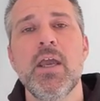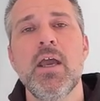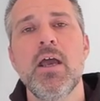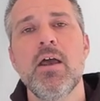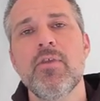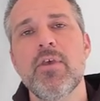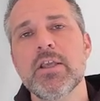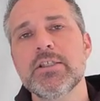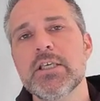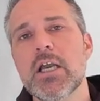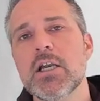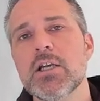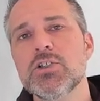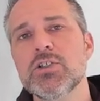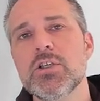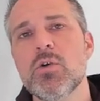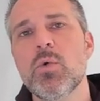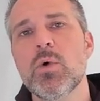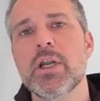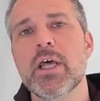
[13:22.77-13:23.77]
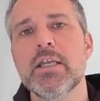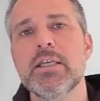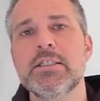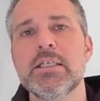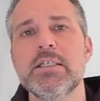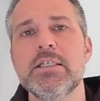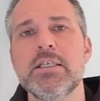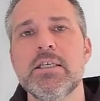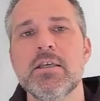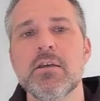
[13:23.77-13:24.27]
That's actually what I
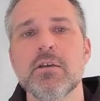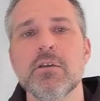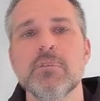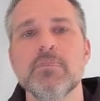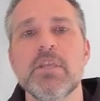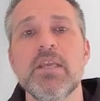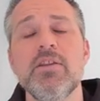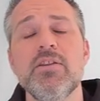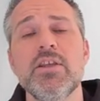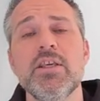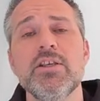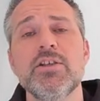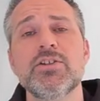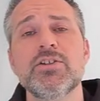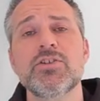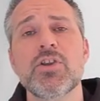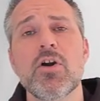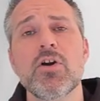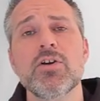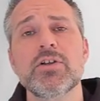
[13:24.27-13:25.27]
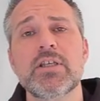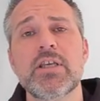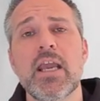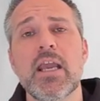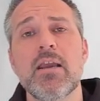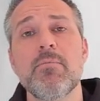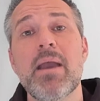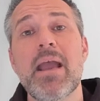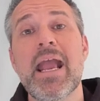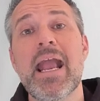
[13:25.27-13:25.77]
did here in the start
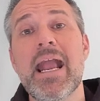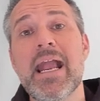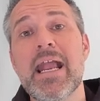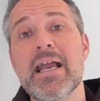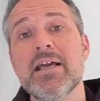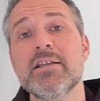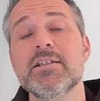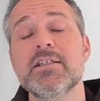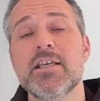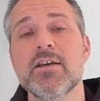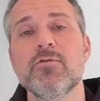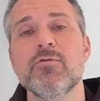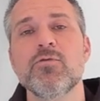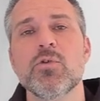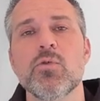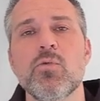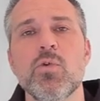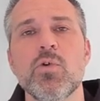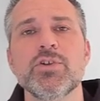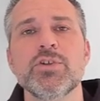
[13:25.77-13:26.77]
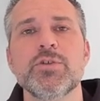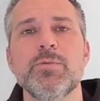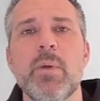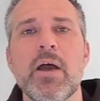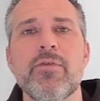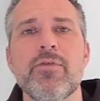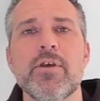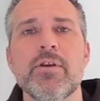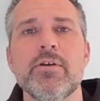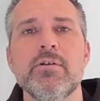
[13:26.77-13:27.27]
game and give rewards
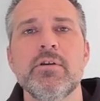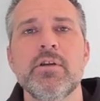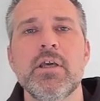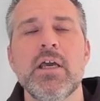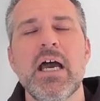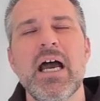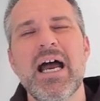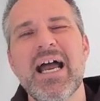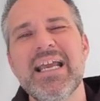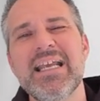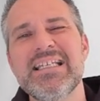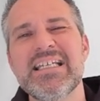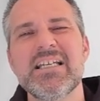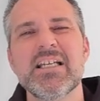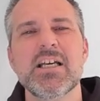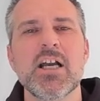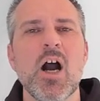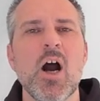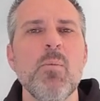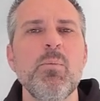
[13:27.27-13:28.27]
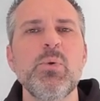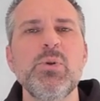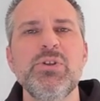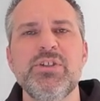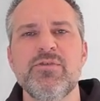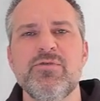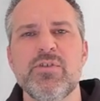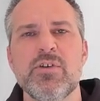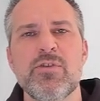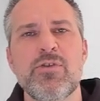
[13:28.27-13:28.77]
method. I did a couple
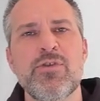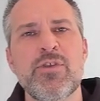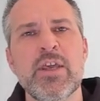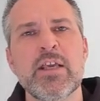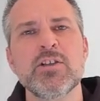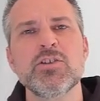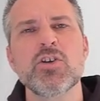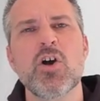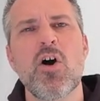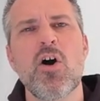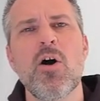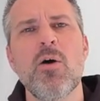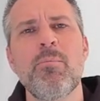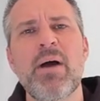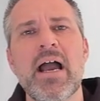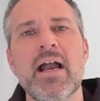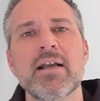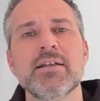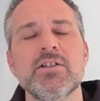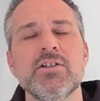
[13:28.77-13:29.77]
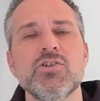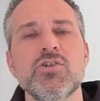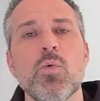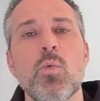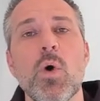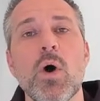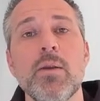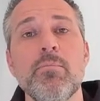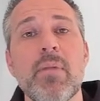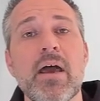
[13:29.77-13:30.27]
different things all packed into
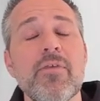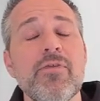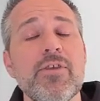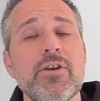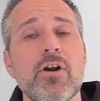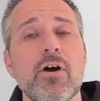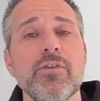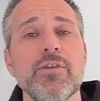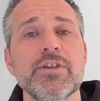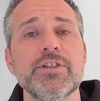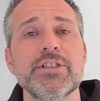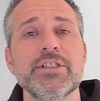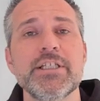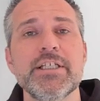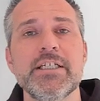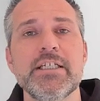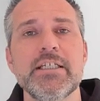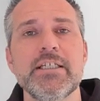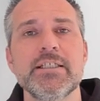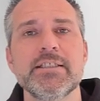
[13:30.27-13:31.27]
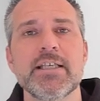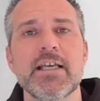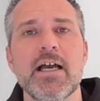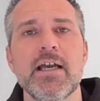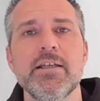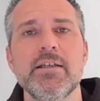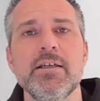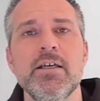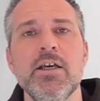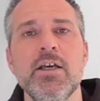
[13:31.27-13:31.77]
one method on the Solidity
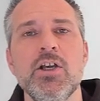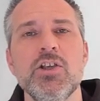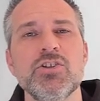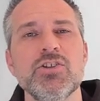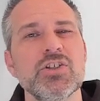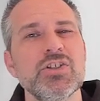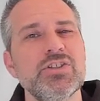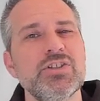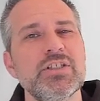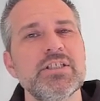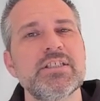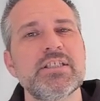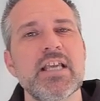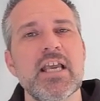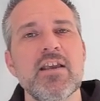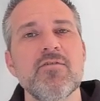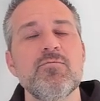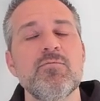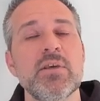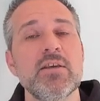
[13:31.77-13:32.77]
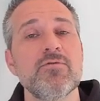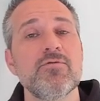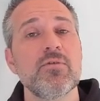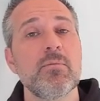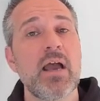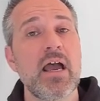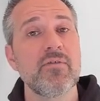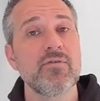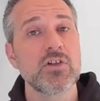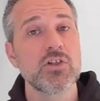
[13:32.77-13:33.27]
side, just to save me
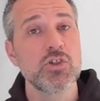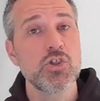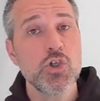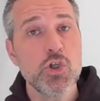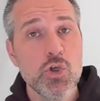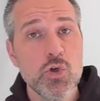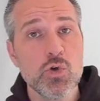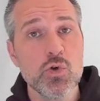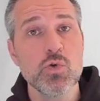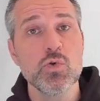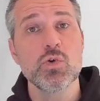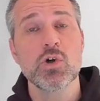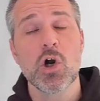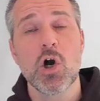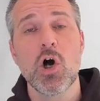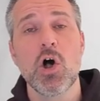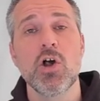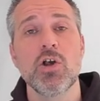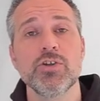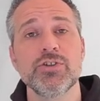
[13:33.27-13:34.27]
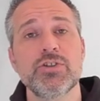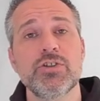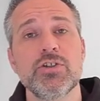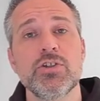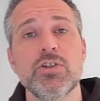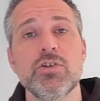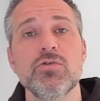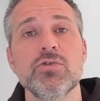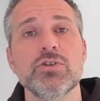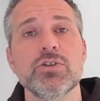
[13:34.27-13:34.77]
from having two calls to
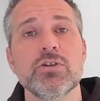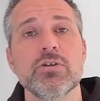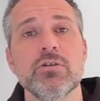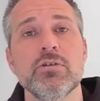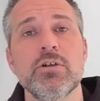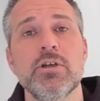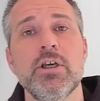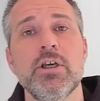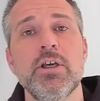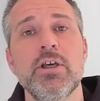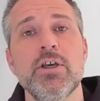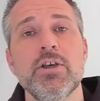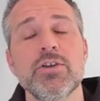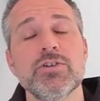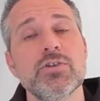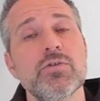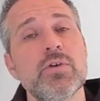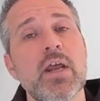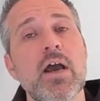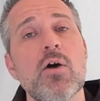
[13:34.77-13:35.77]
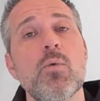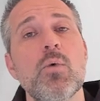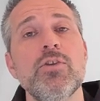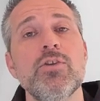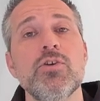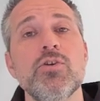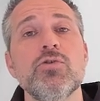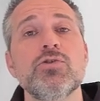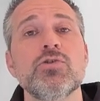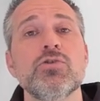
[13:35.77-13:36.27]
the user. So now when
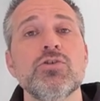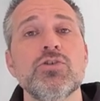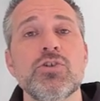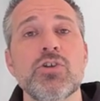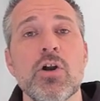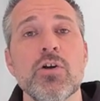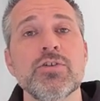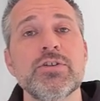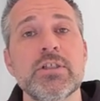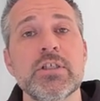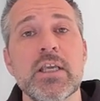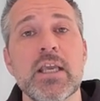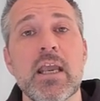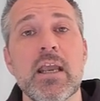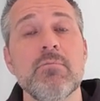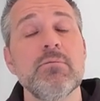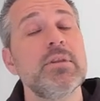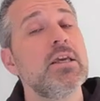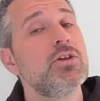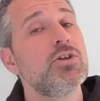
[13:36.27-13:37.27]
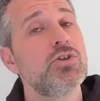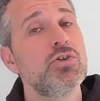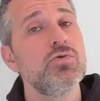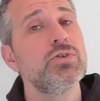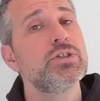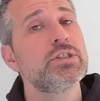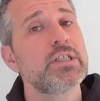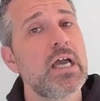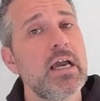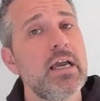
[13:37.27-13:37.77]
the user starts the game, they do
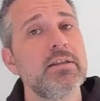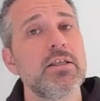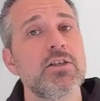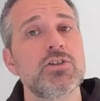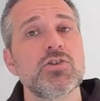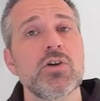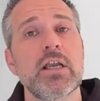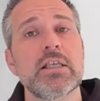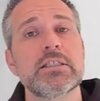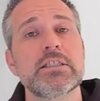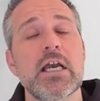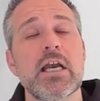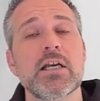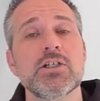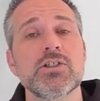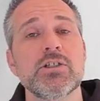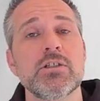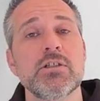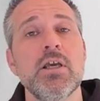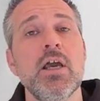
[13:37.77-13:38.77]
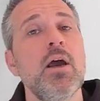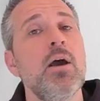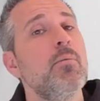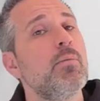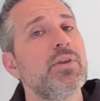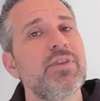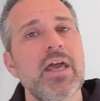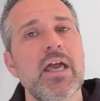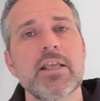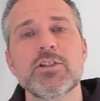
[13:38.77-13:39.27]
sign the transaction,
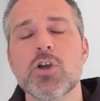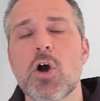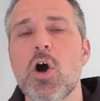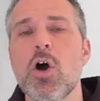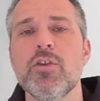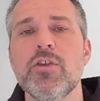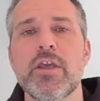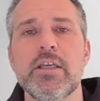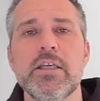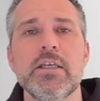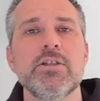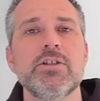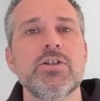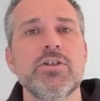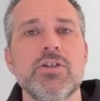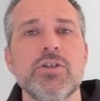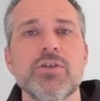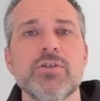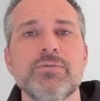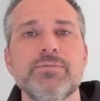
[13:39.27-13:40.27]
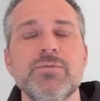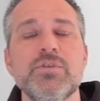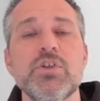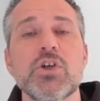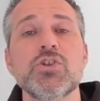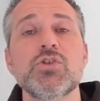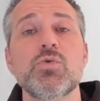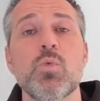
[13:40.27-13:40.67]
but that's all they need to do, just